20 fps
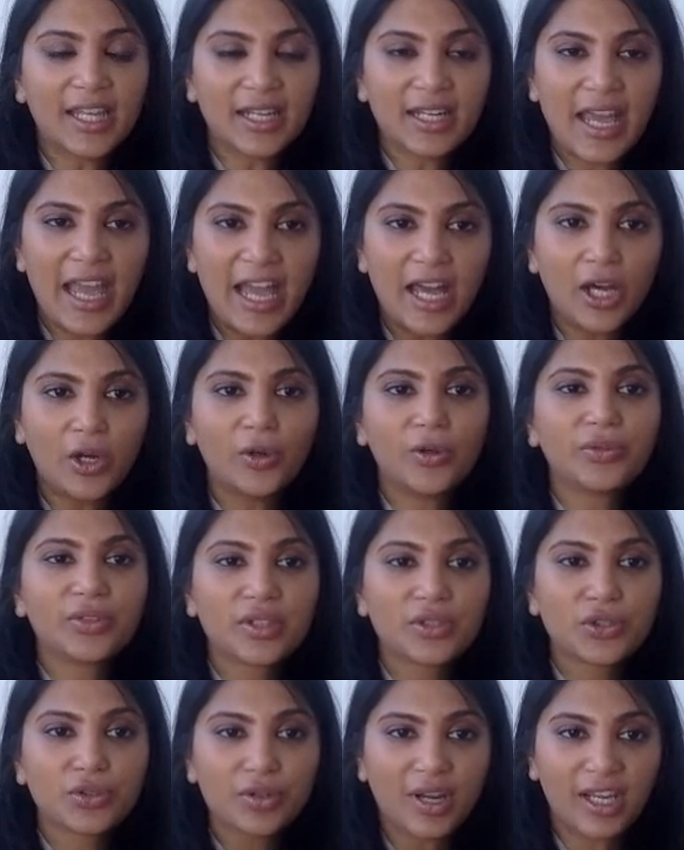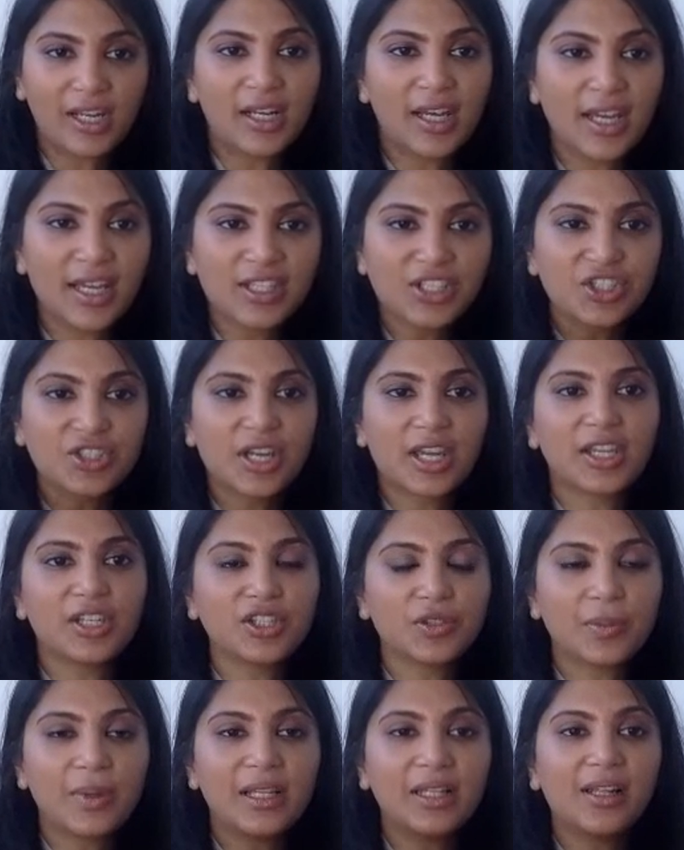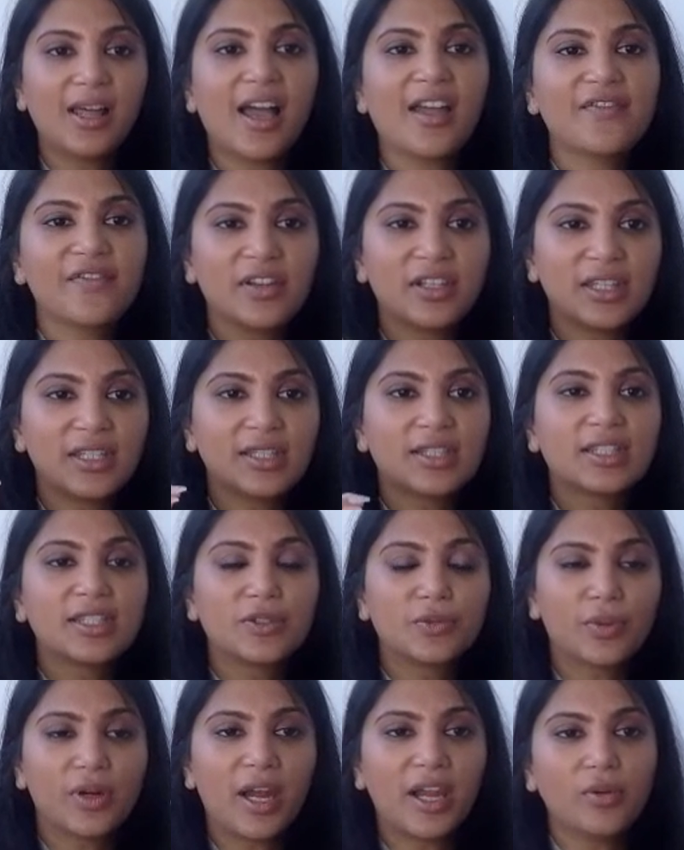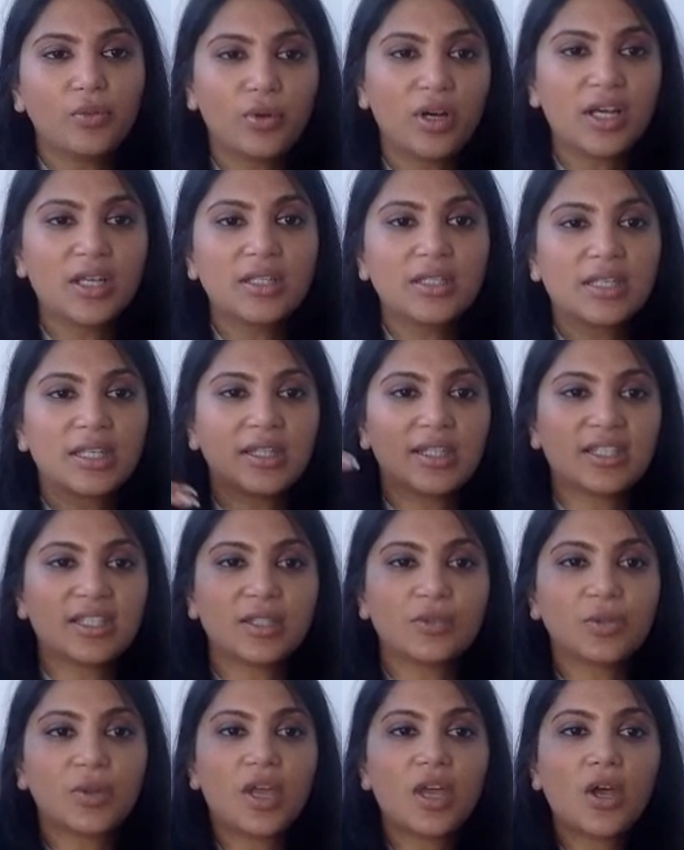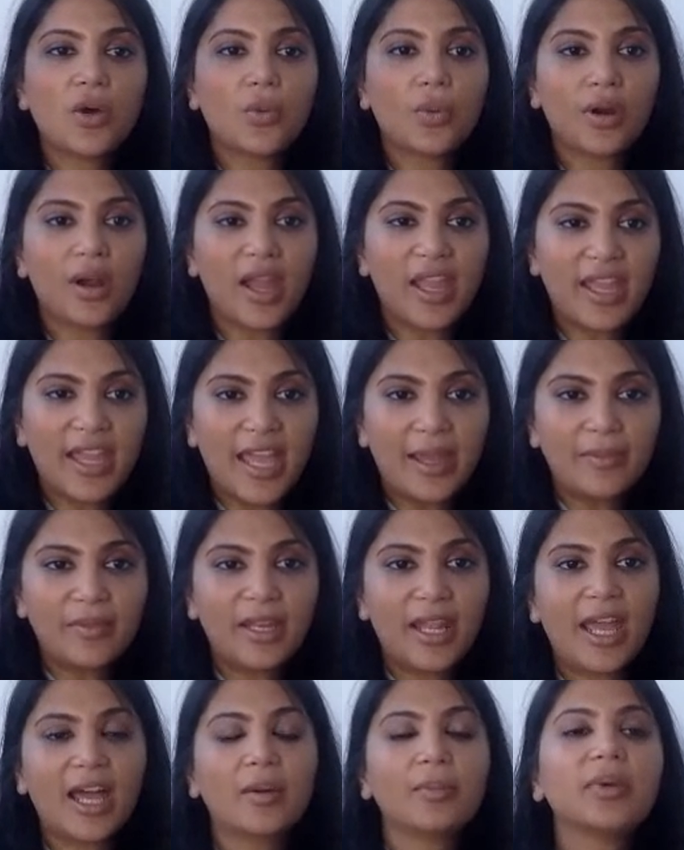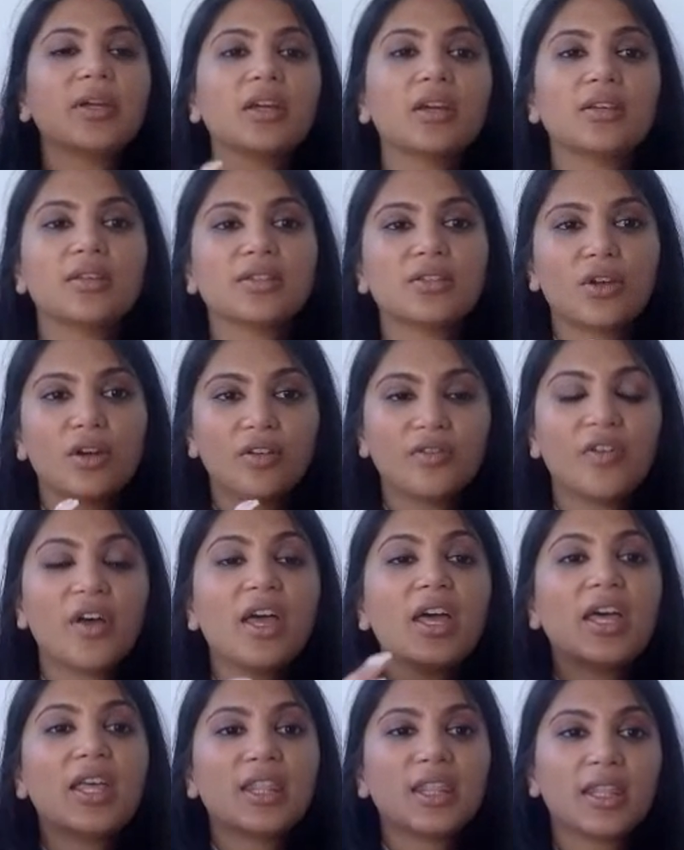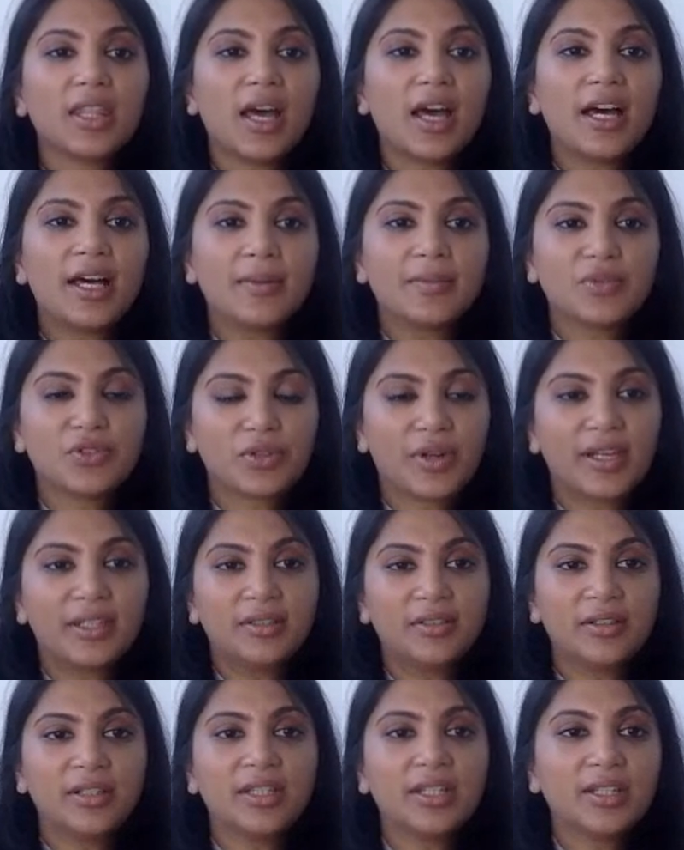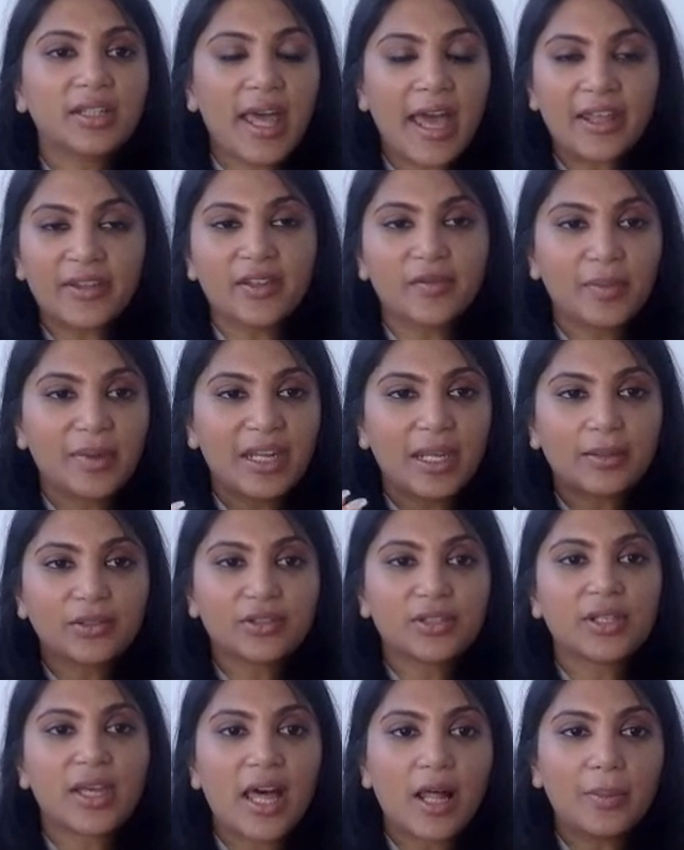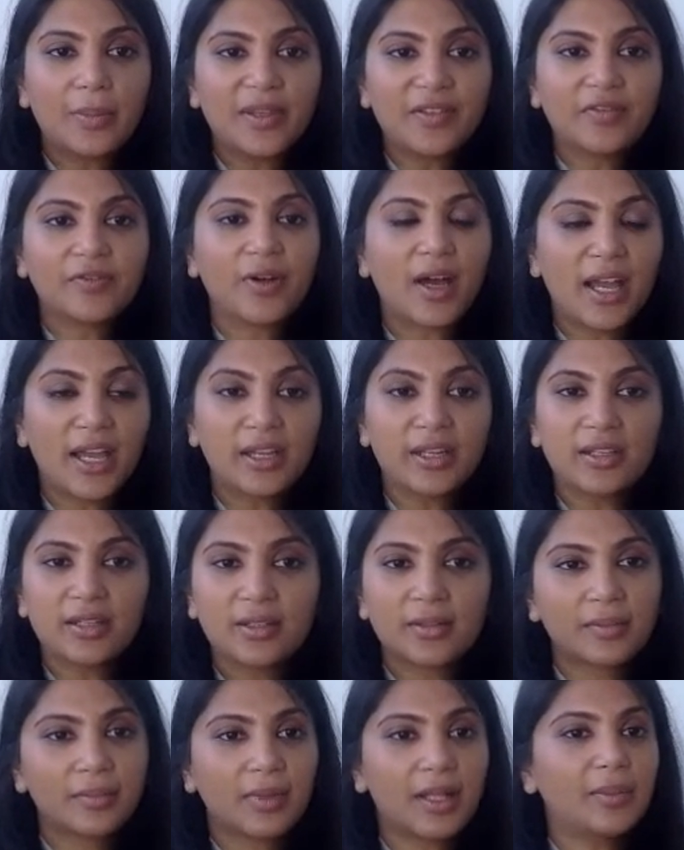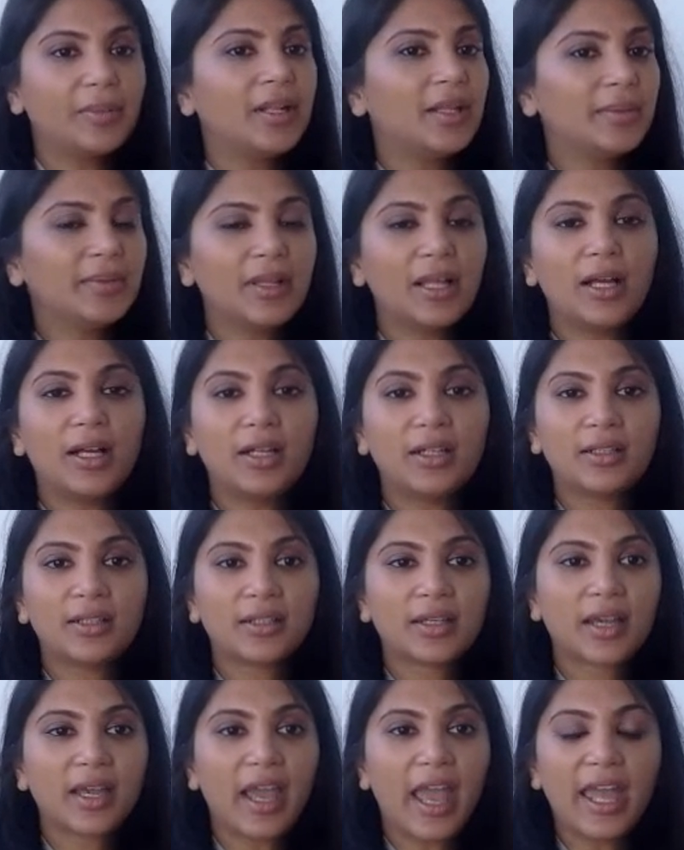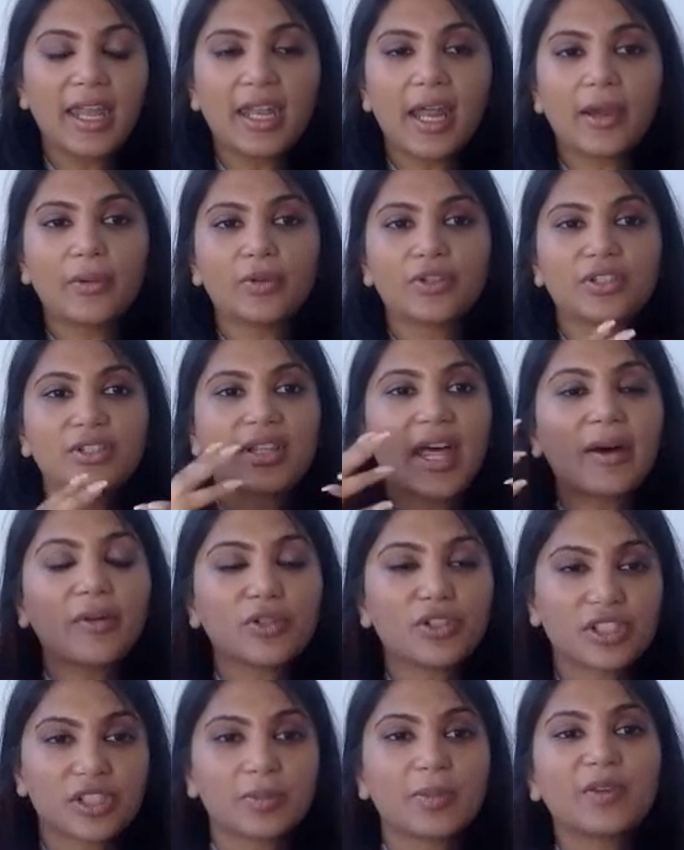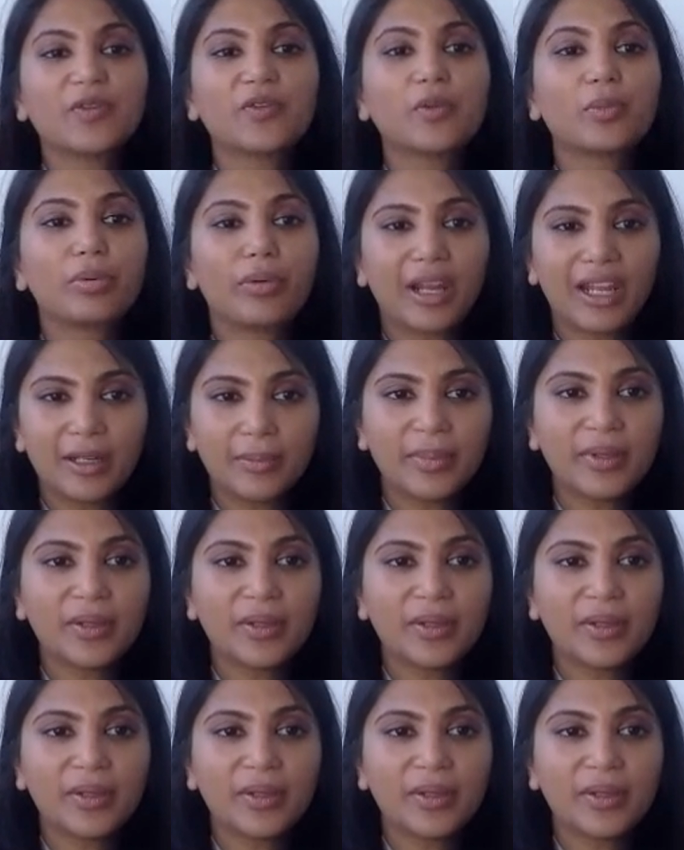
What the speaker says: how Treiner has changed my life, and this is where I was, and this is where I am now because of Treiner and how they've been able to help me find blah, blah, blah. And that would just be for brand